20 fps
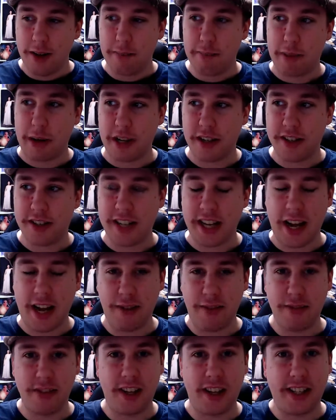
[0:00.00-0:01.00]
But to
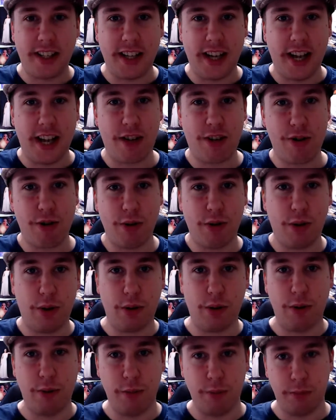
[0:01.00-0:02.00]
have like an
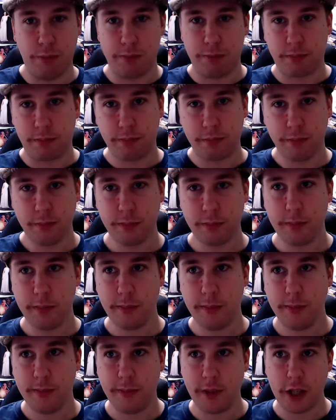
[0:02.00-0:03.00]
actual
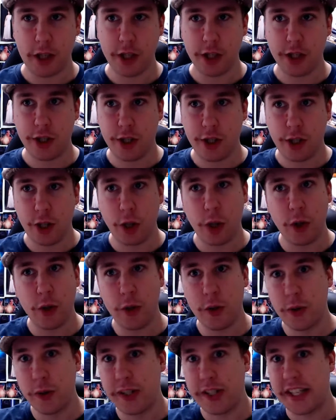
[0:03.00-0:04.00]

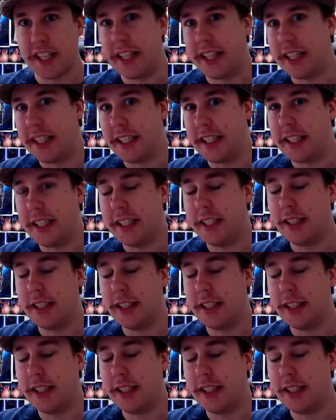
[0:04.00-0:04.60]
2D